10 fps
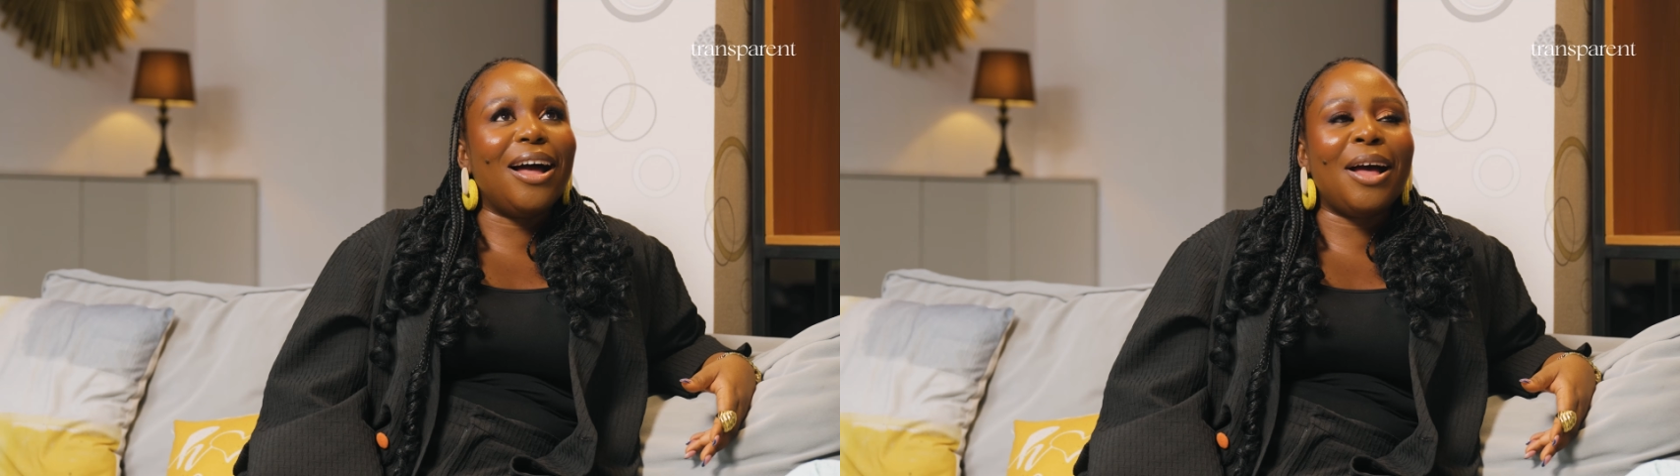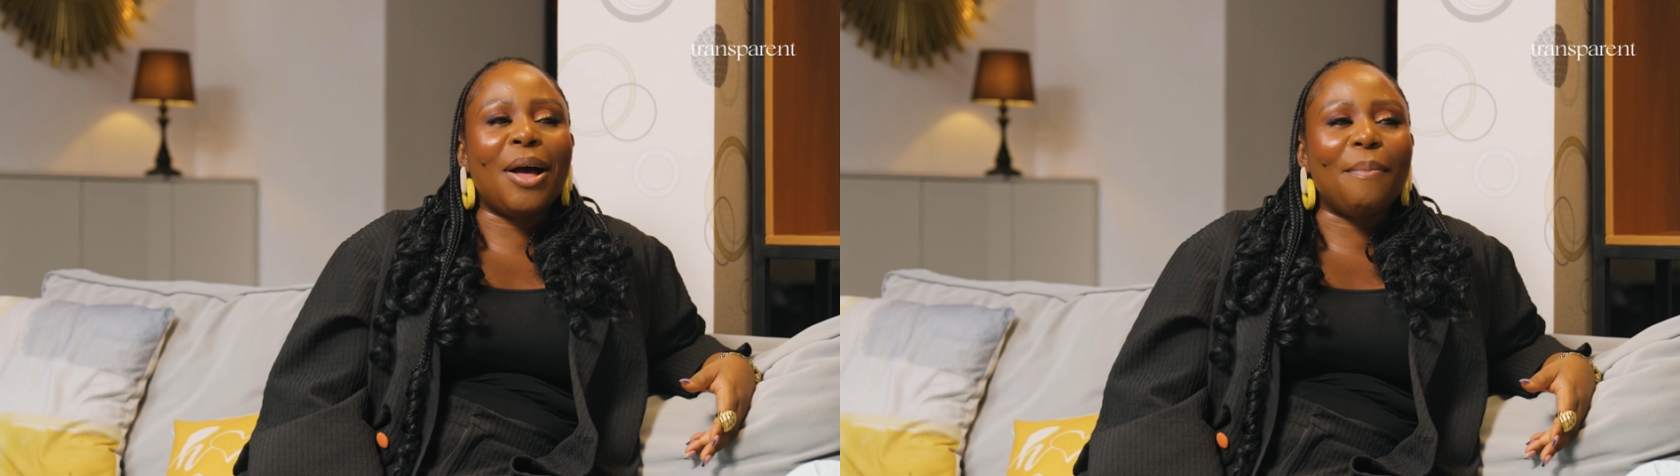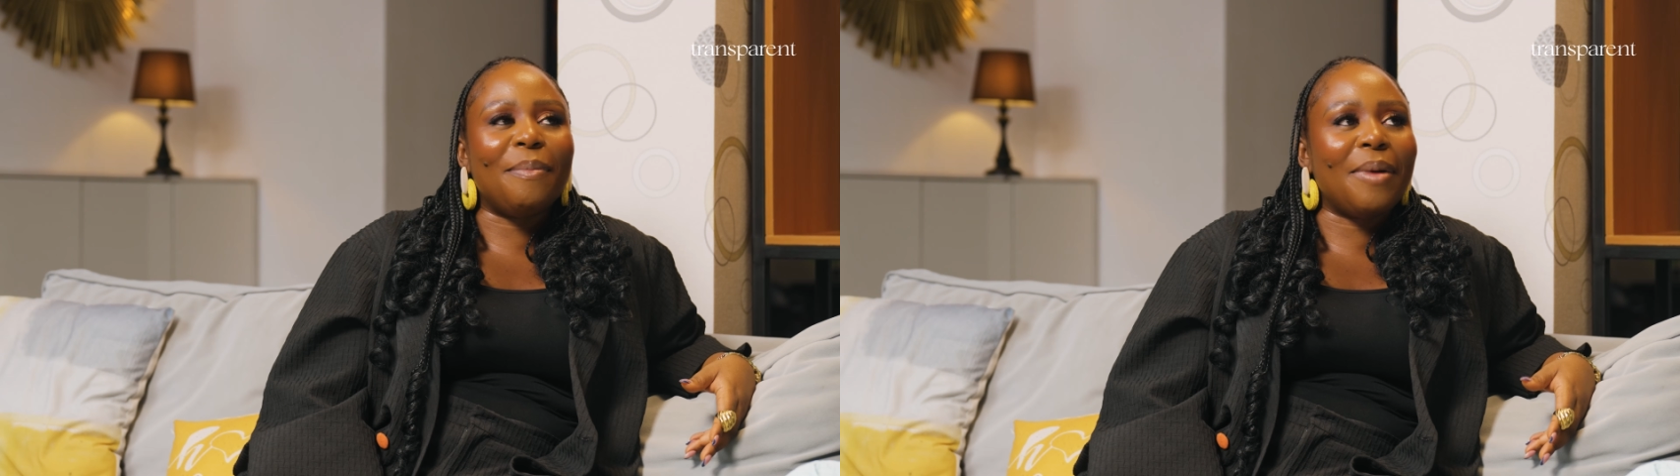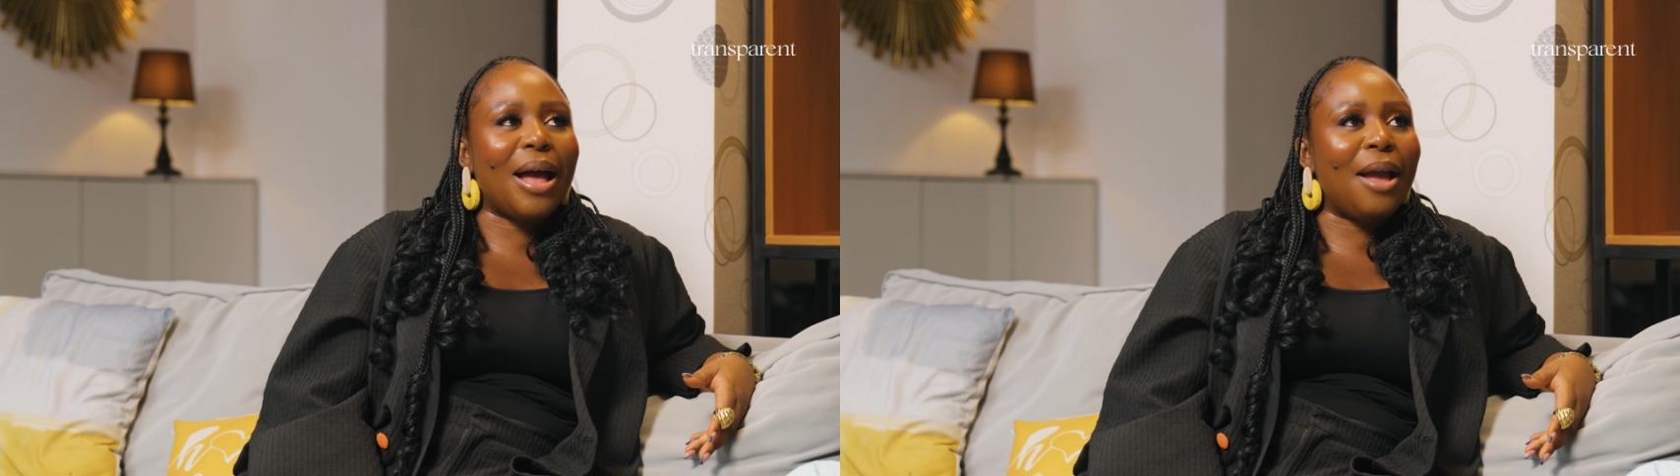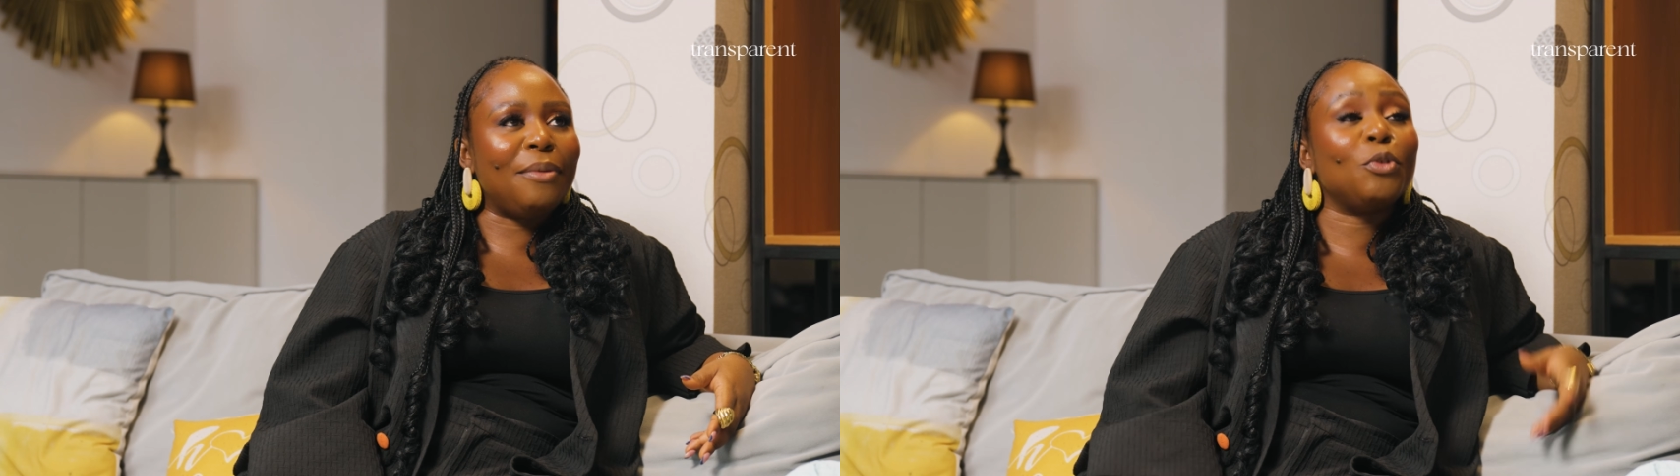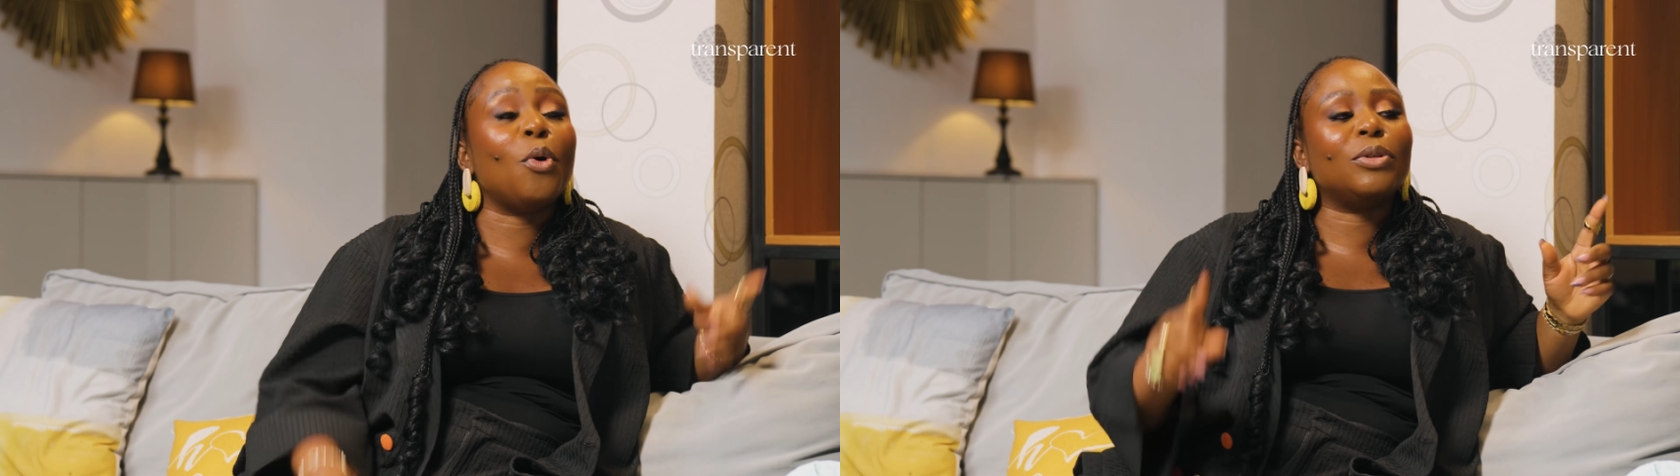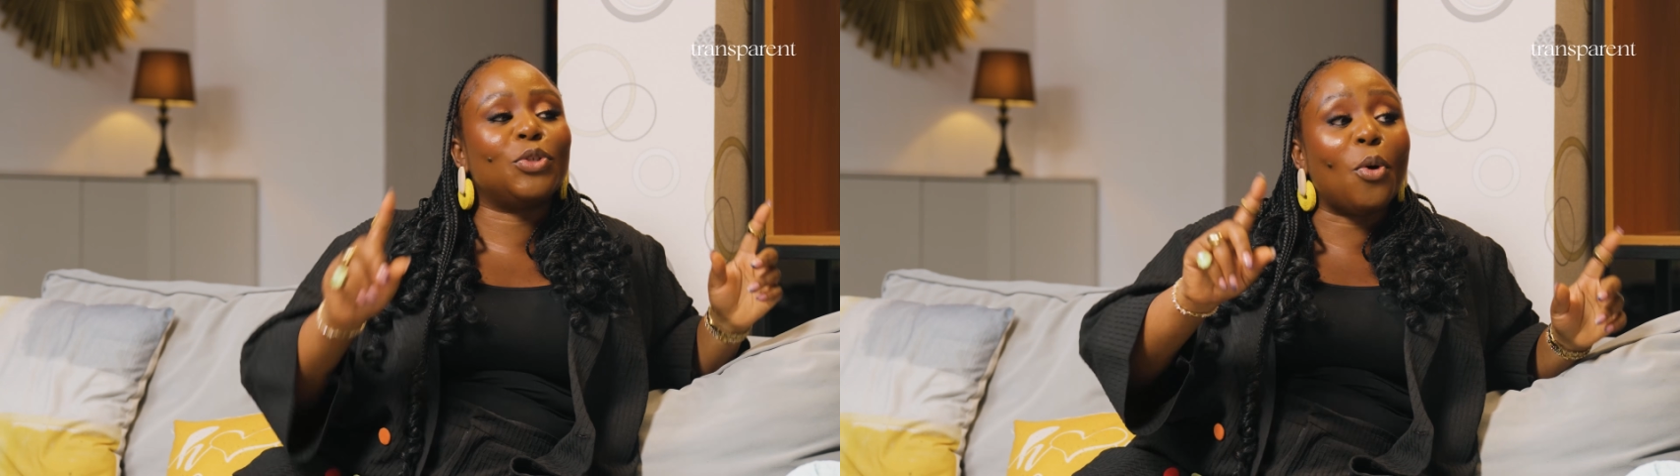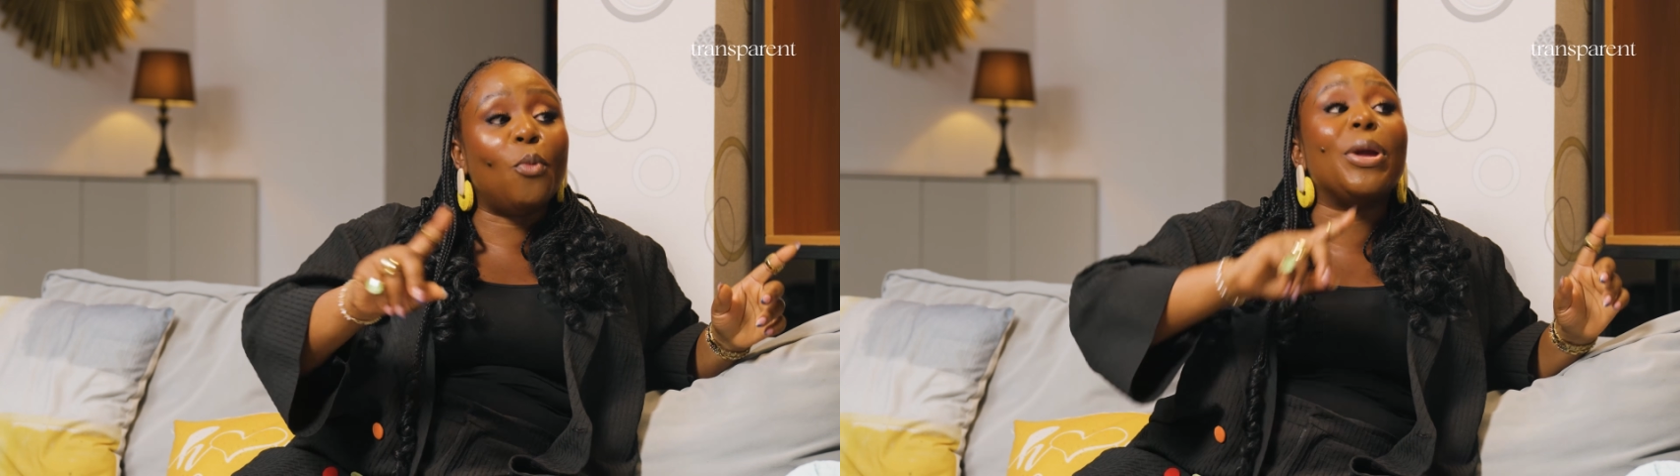so